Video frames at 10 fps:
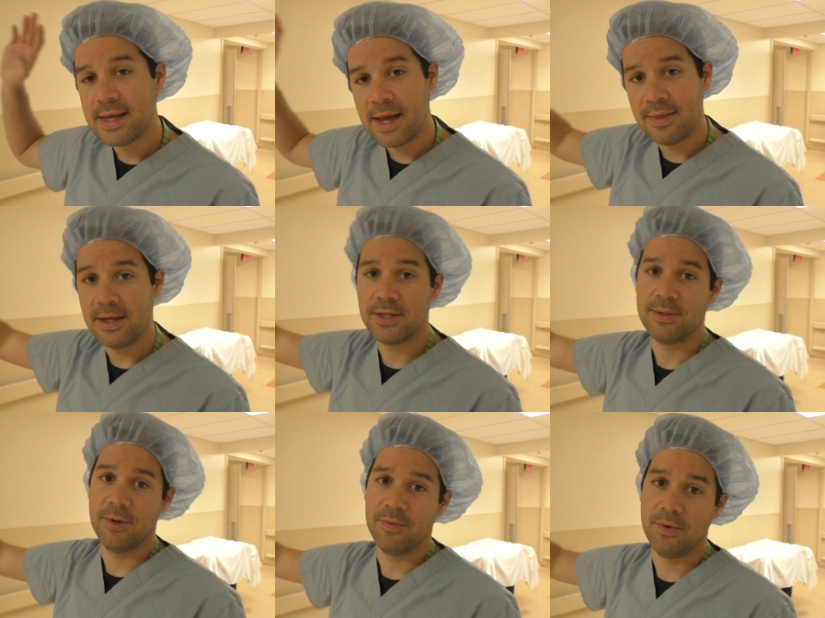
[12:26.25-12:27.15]
and the
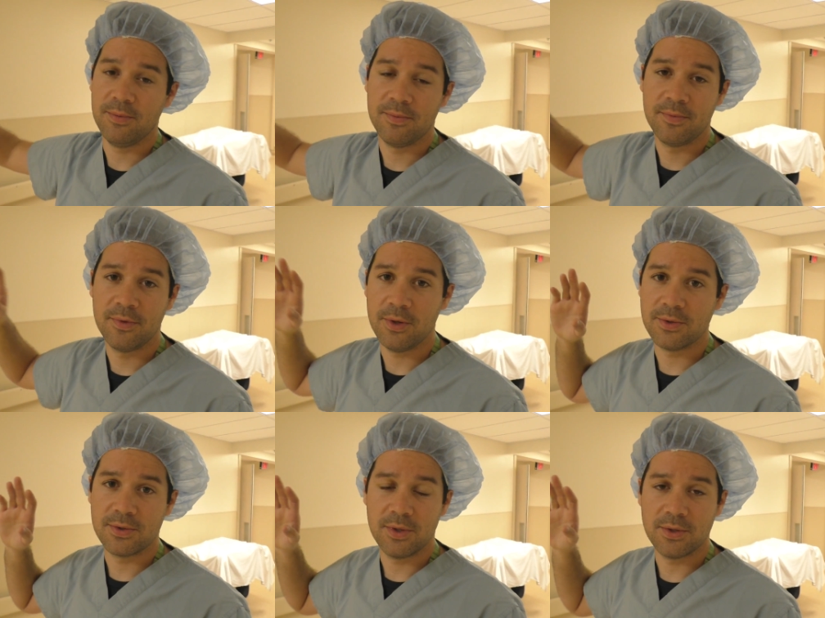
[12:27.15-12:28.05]
instrument room.
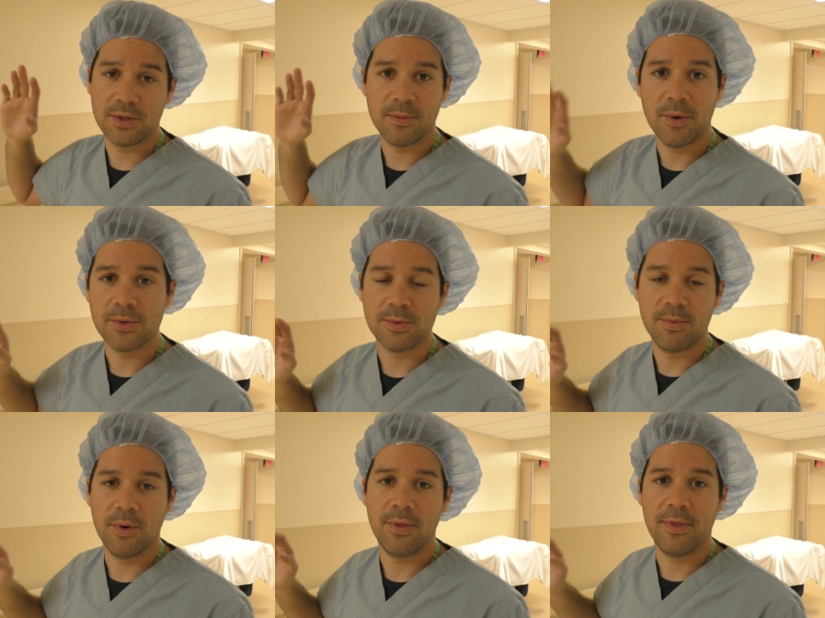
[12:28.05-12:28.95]
Those are your most
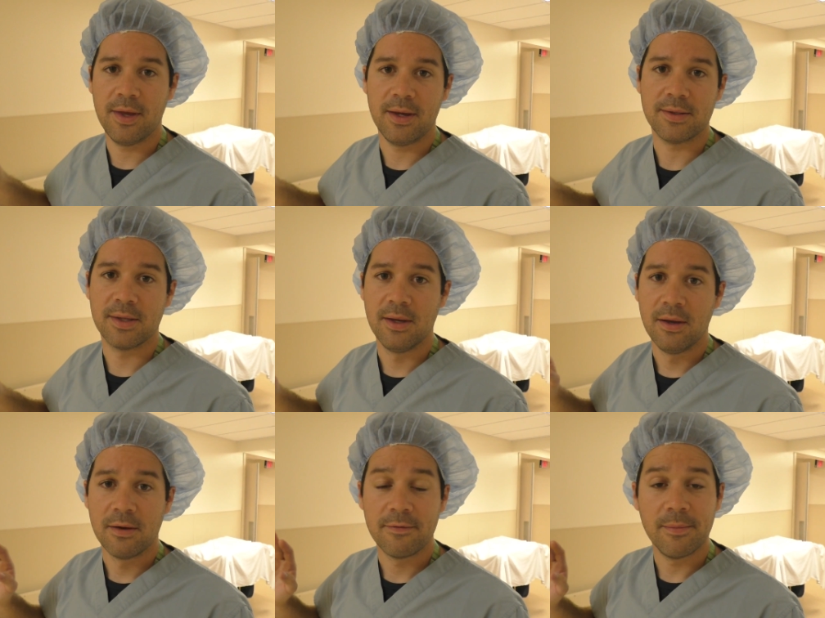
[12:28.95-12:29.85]
important things.
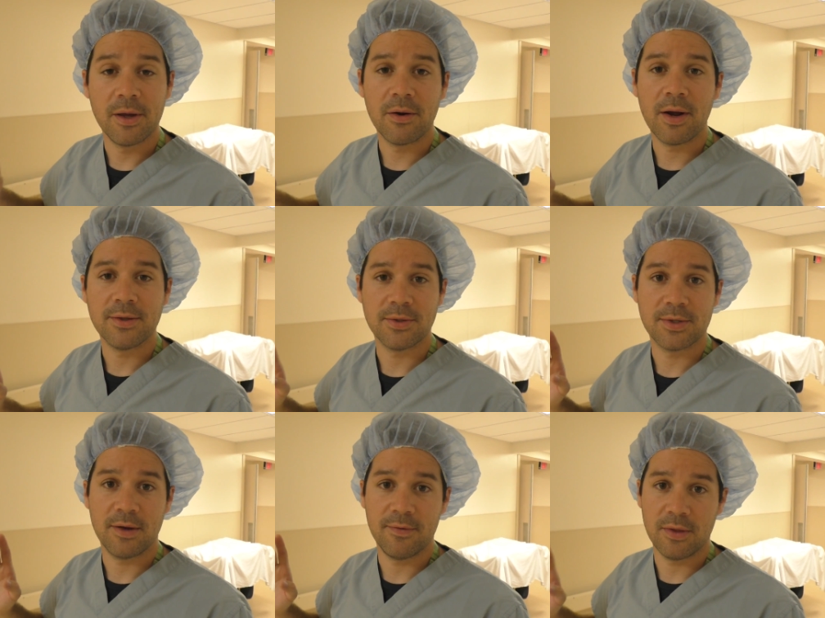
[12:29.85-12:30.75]
Familiarize
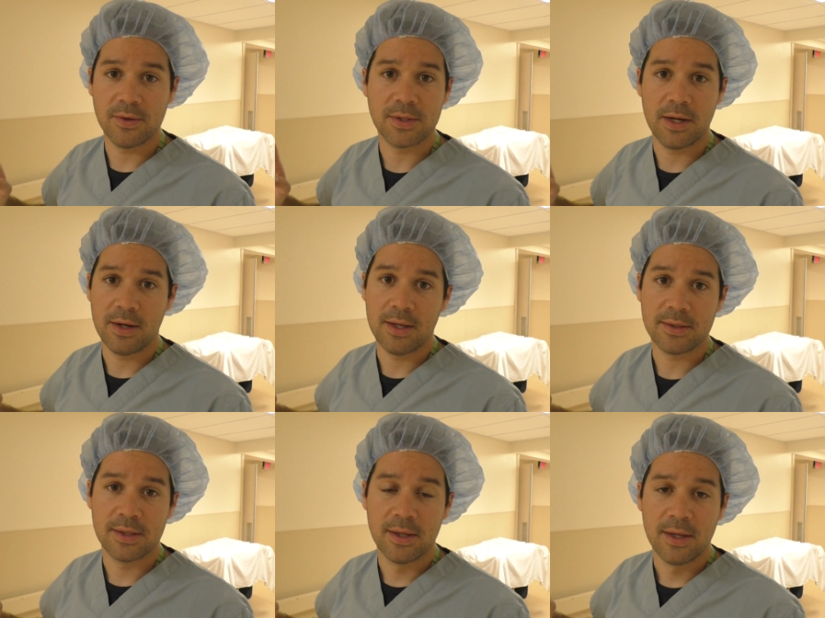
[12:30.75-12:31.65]
yourself with those
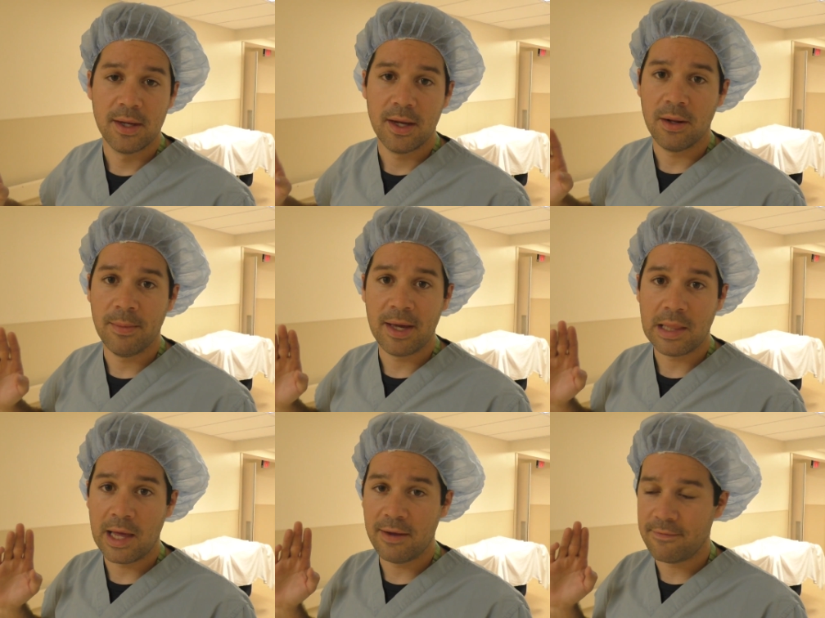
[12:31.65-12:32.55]
areas. It'll
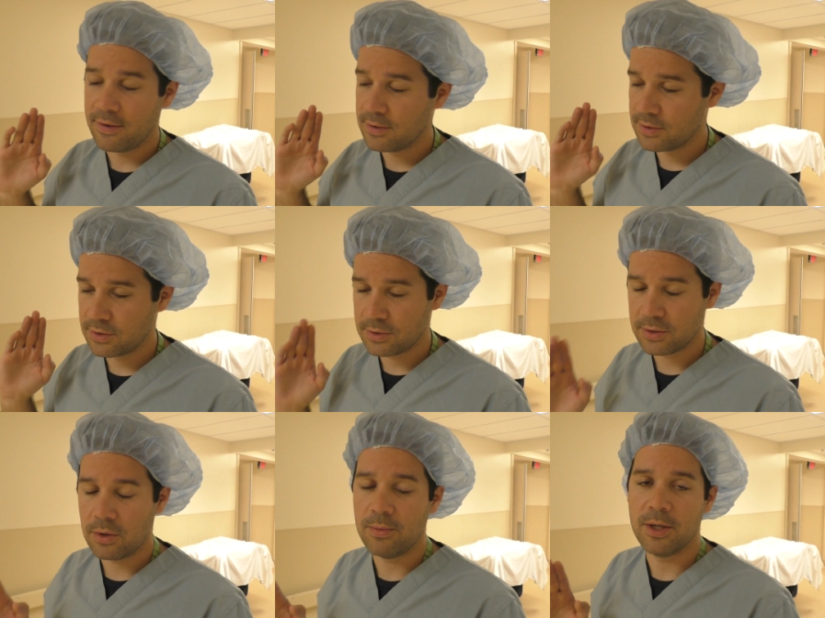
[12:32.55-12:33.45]
make life
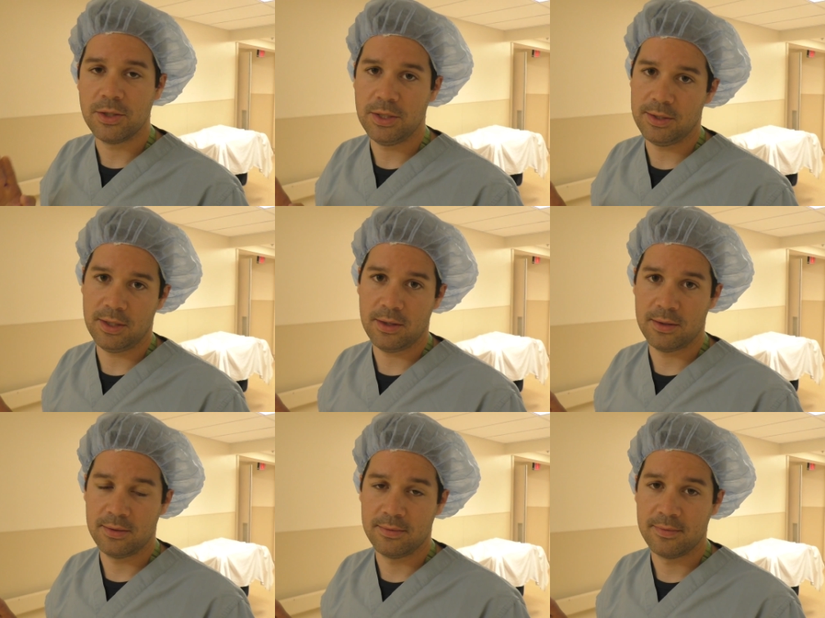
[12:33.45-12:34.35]
so much easier.
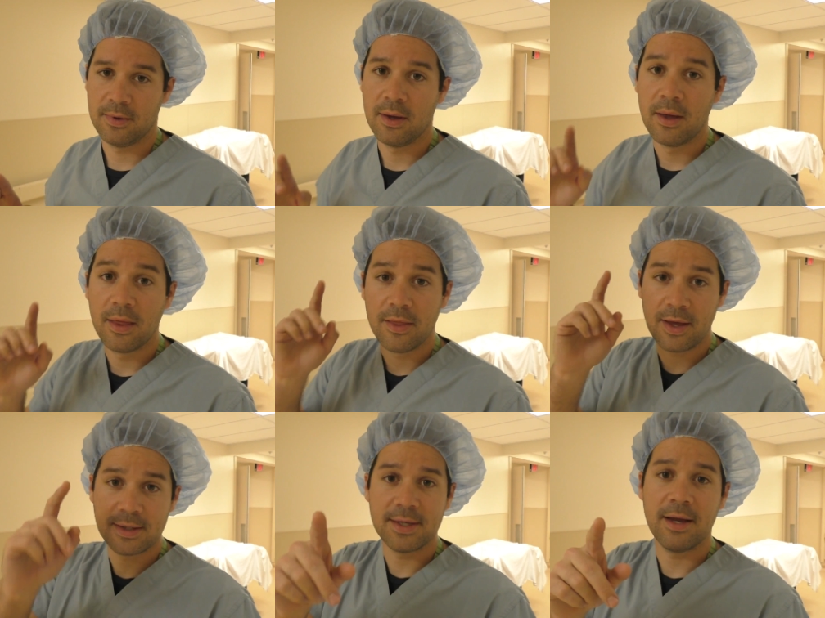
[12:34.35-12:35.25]

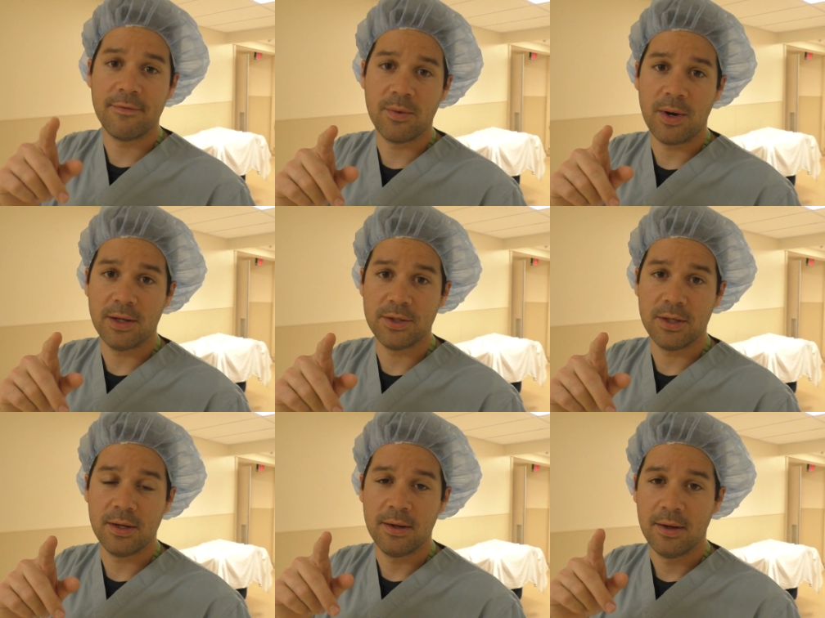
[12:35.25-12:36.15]
Thanks again for
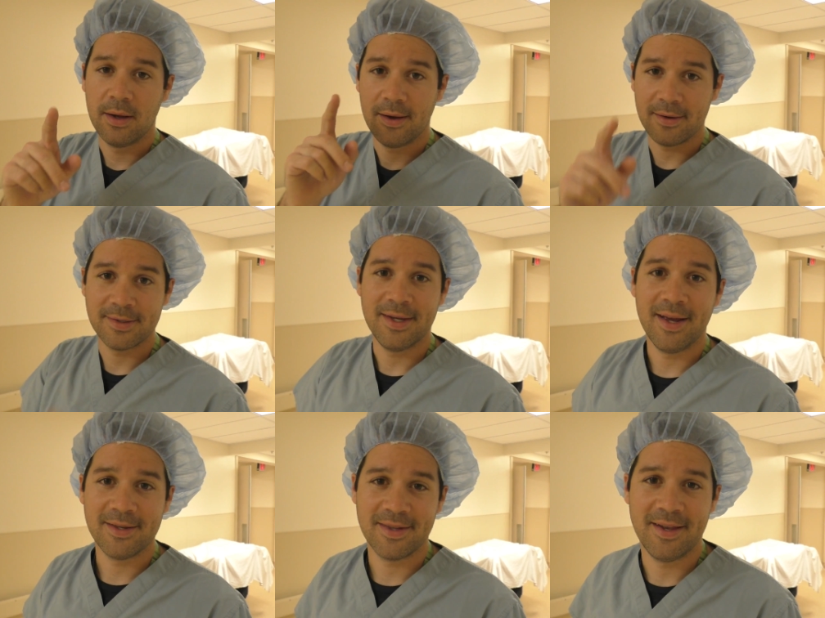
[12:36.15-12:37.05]
watching, and I'll see you
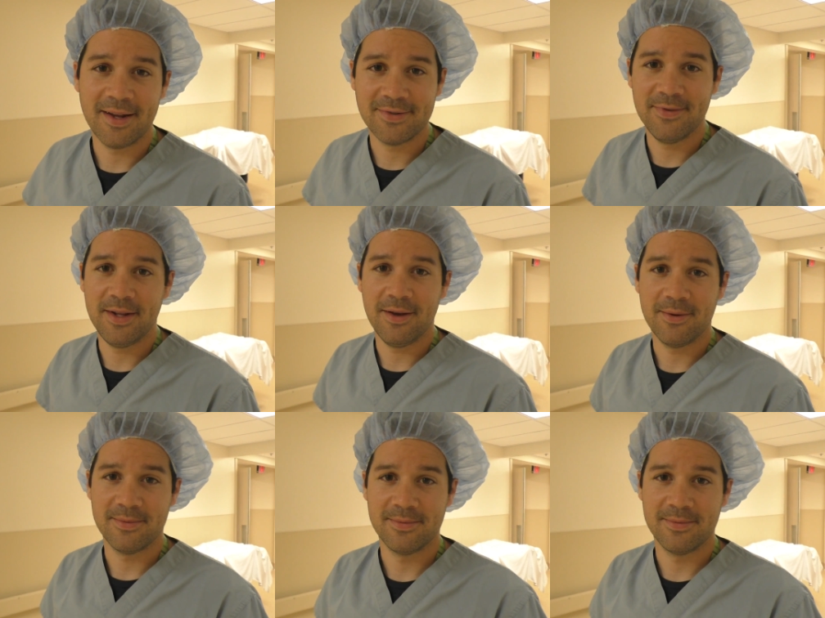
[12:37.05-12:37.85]
guys on the next video.